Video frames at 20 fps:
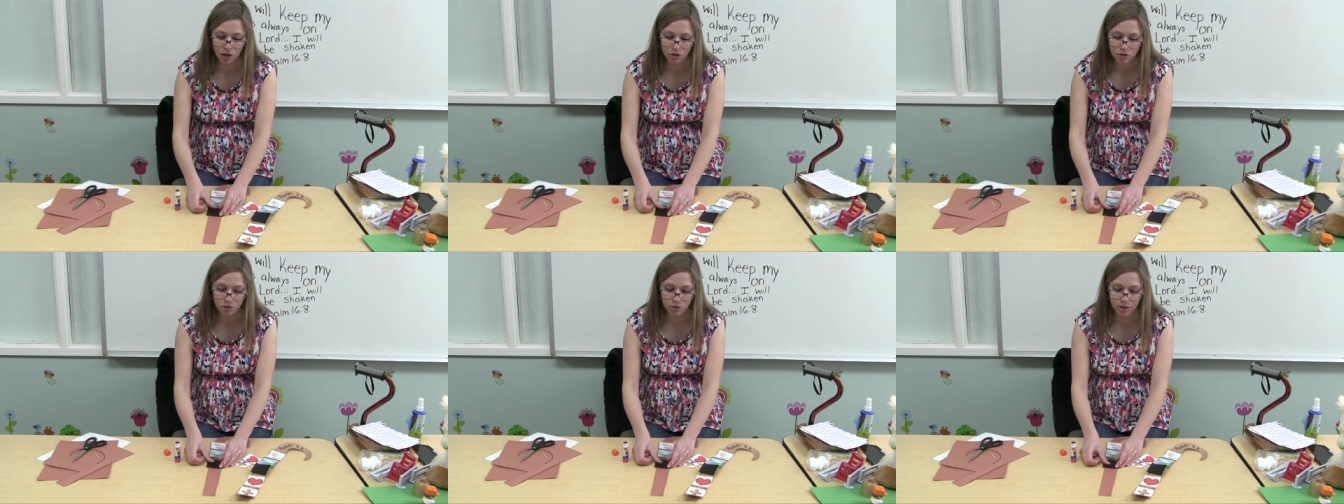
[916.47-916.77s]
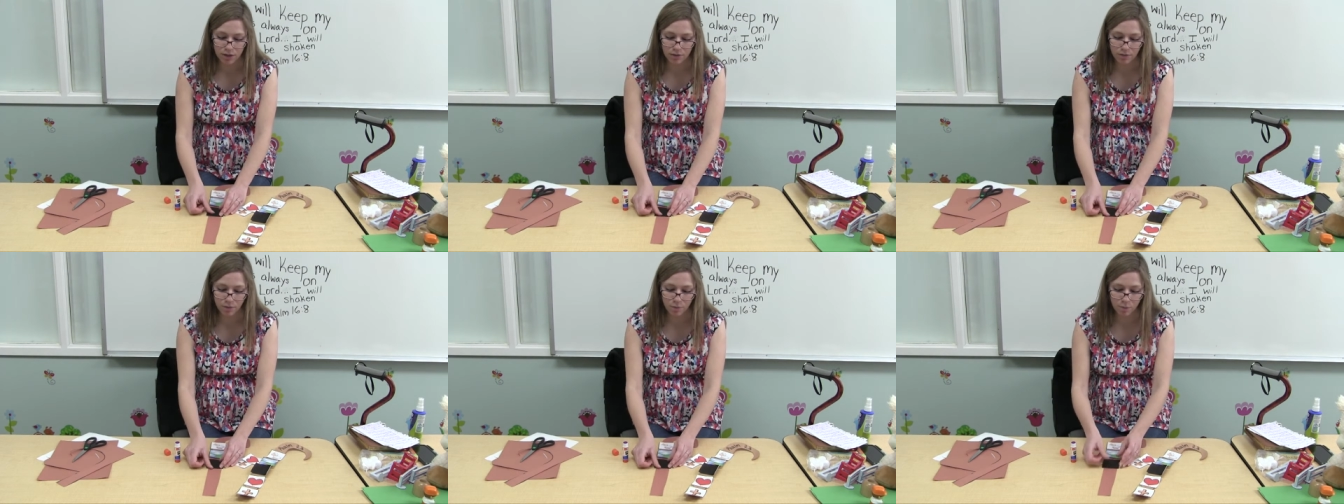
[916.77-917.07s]
So
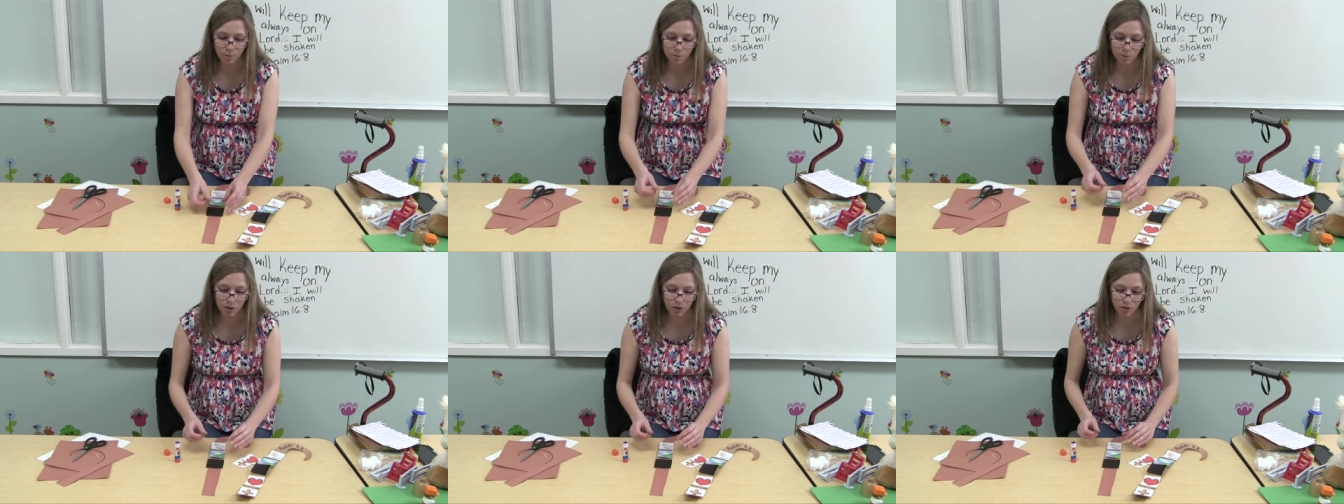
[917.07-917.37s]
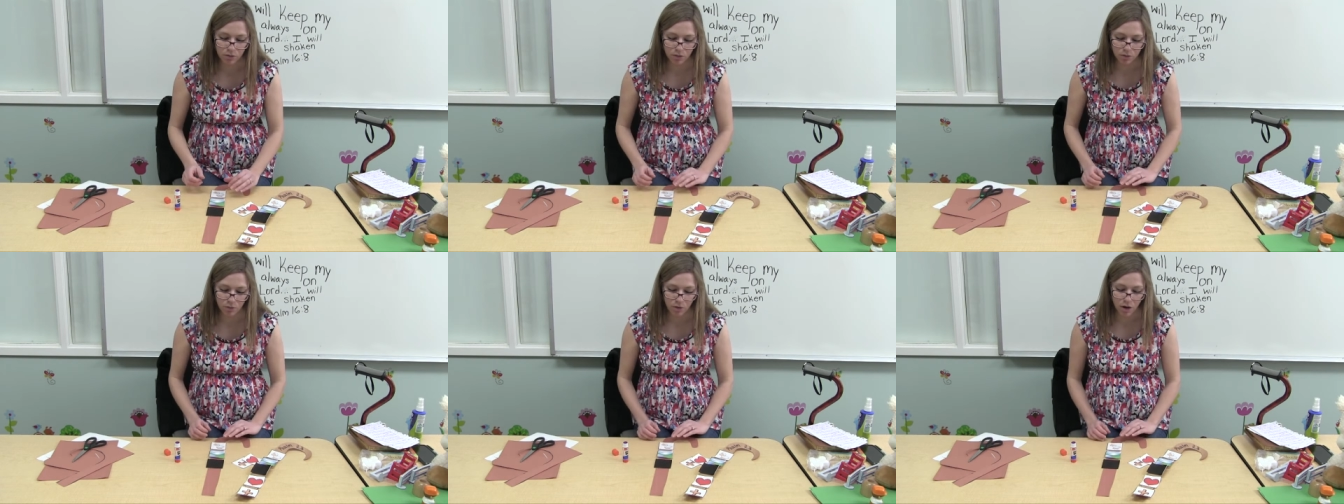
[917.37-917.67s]
even when we
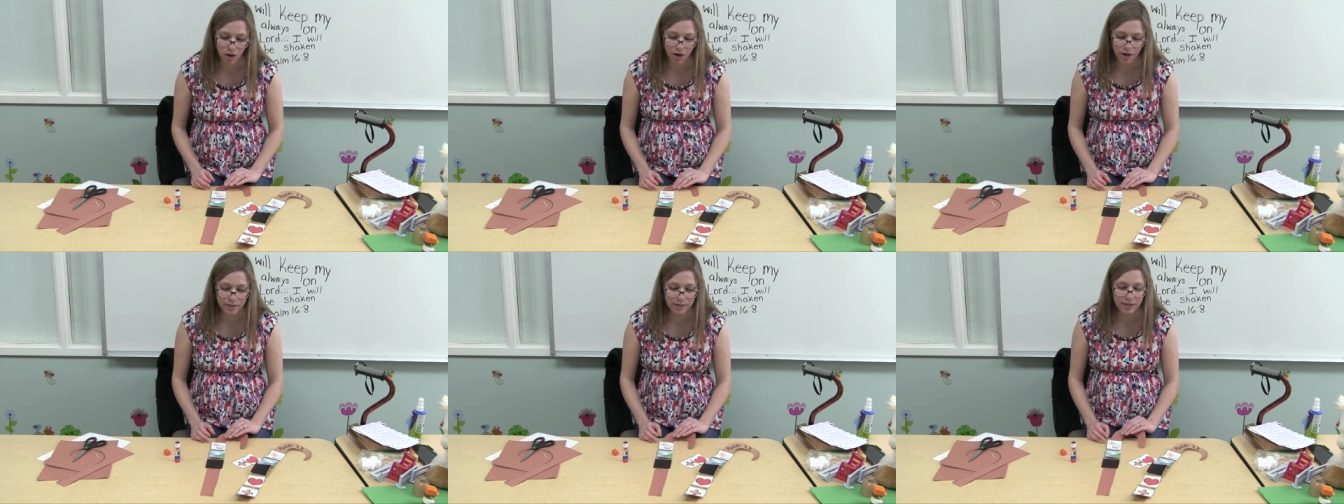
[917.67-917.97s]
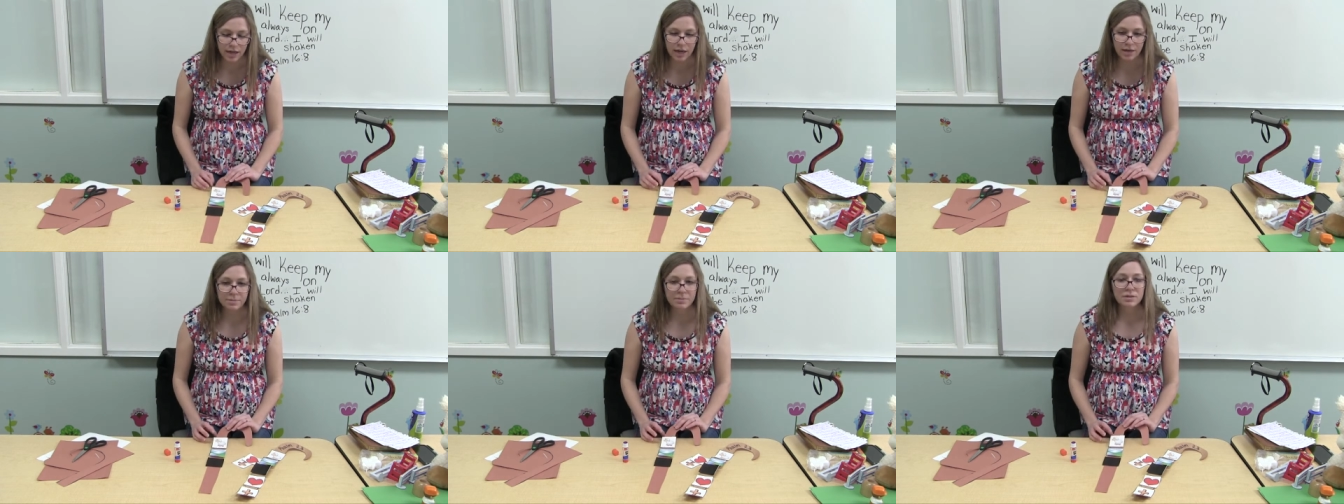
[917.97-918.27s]
go through hard
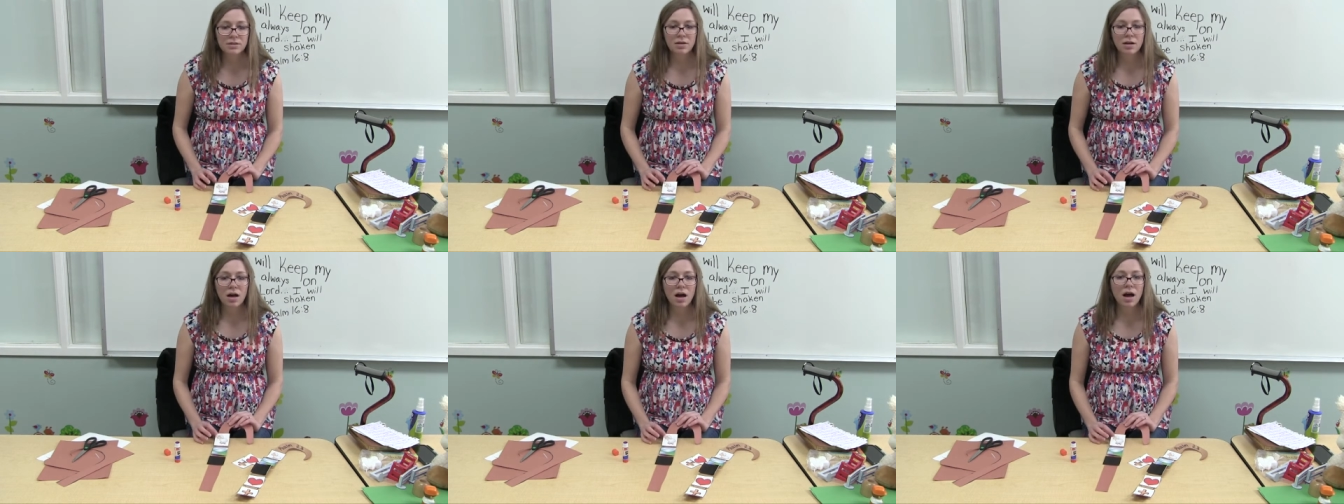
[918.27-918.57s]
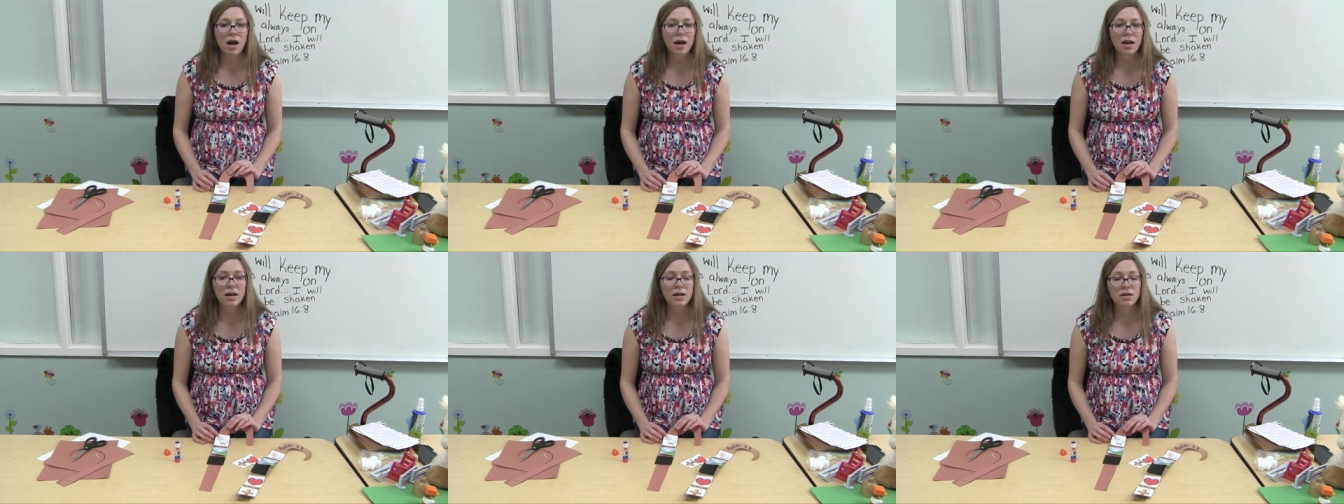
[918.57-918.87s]
times,
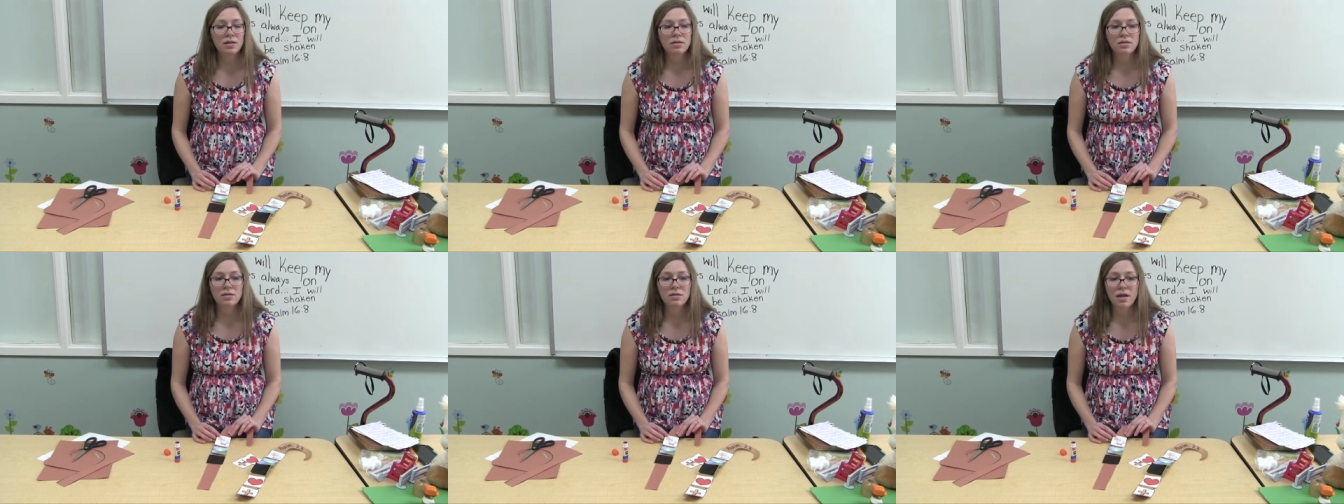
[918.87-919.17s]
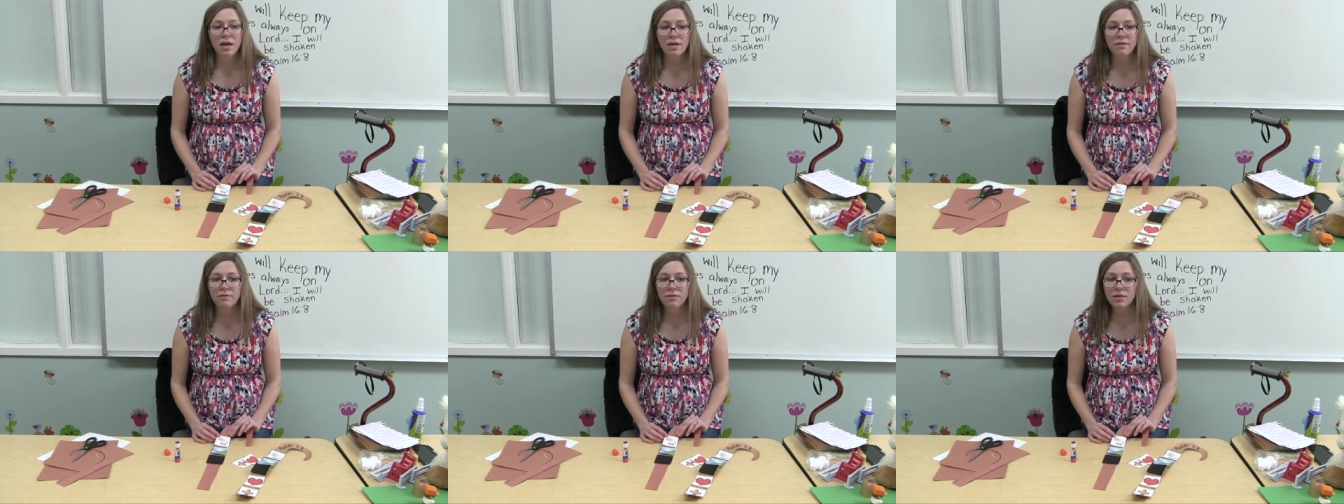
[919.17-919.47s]
God
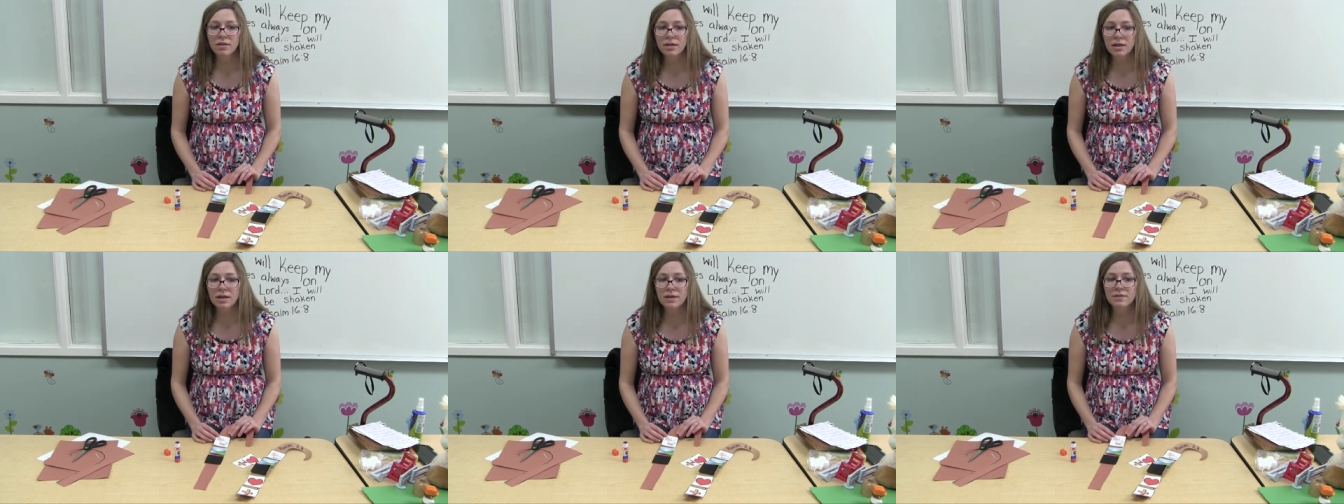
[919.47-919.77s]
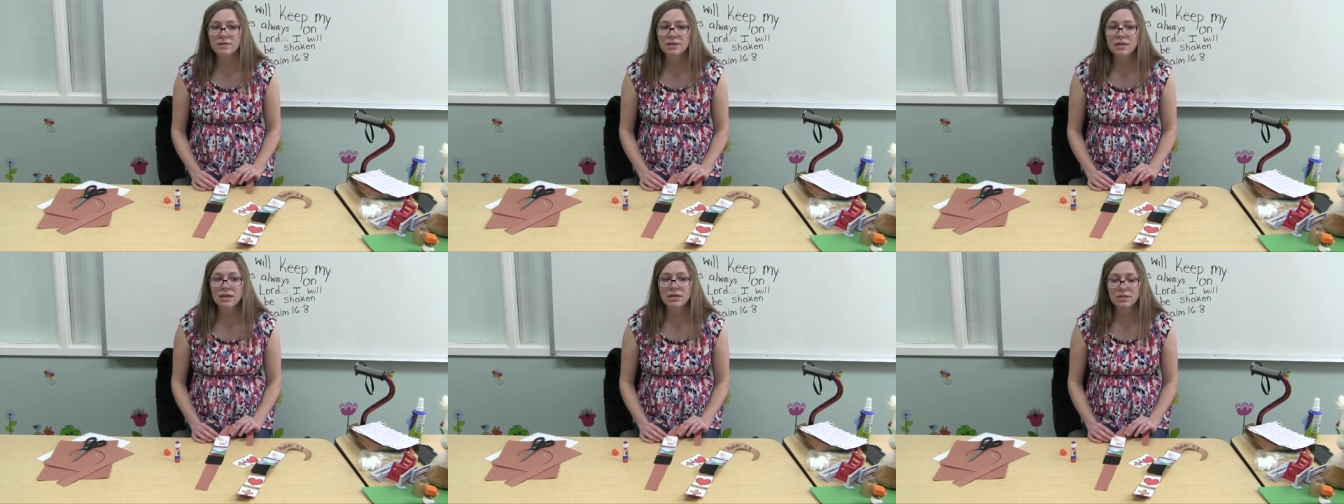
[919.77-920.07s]
never
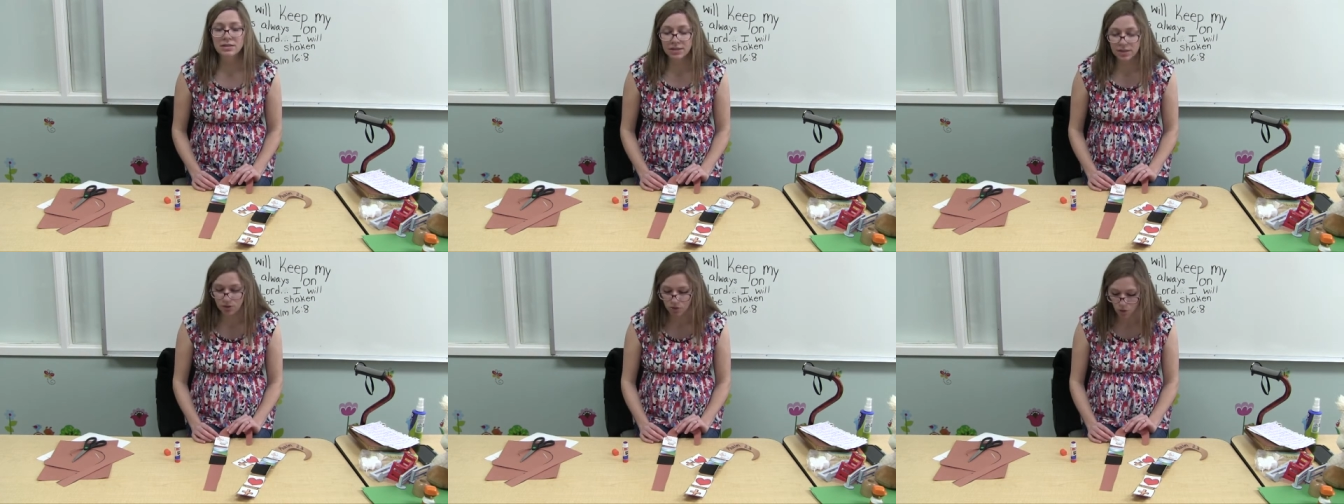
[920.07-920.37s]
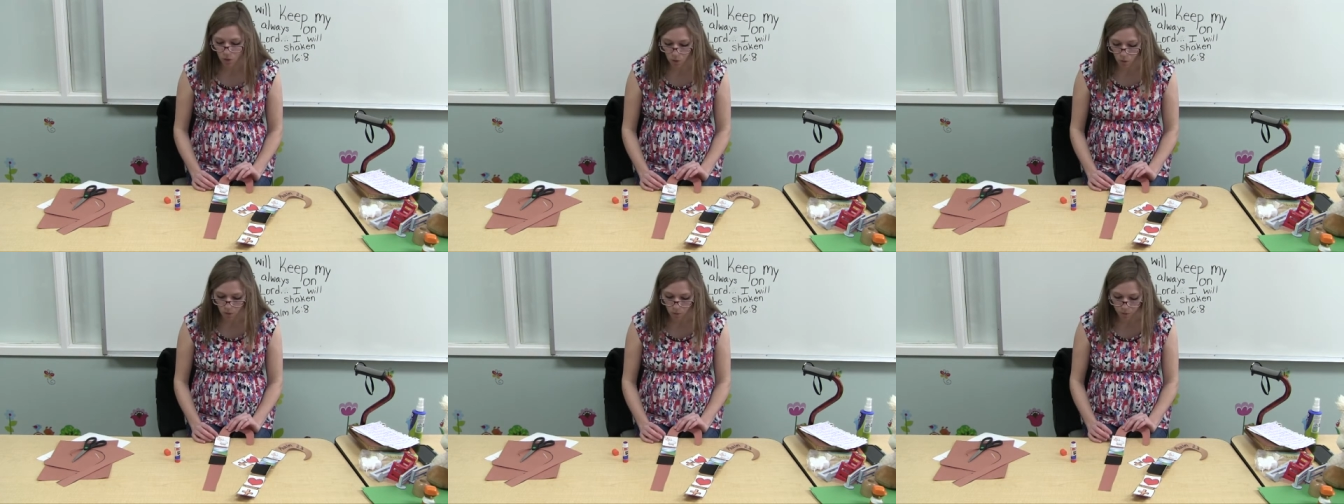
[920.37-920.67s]
leaves us. He's
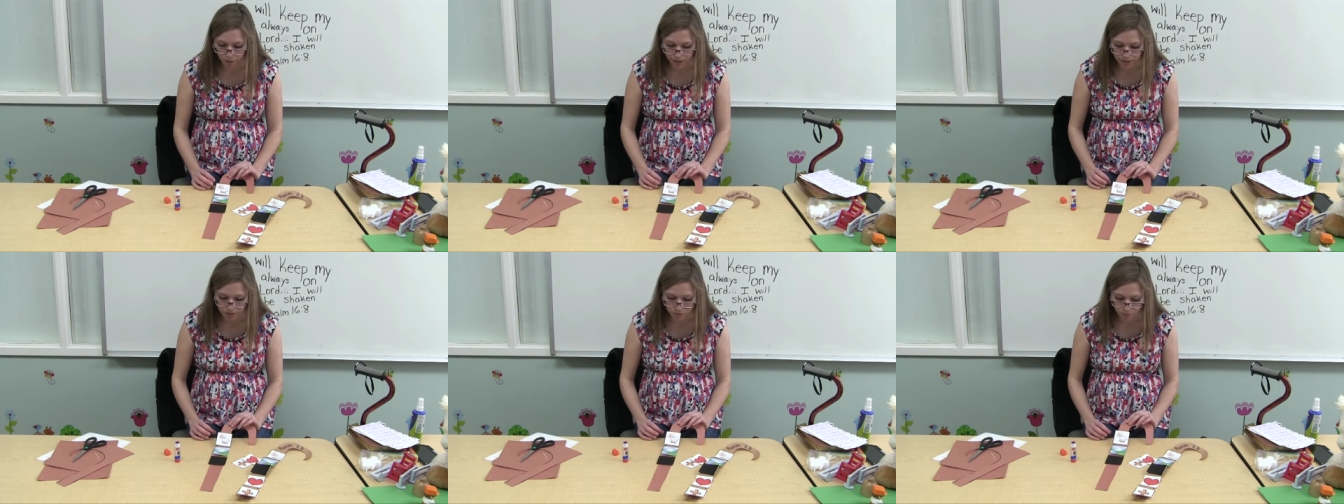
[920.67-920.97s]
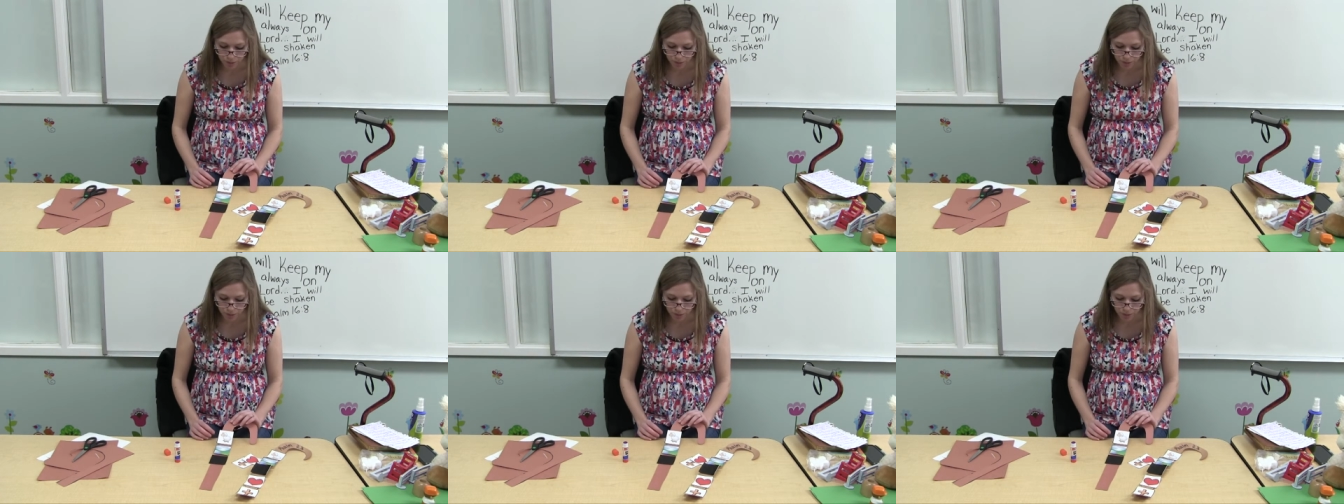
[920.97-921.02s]
always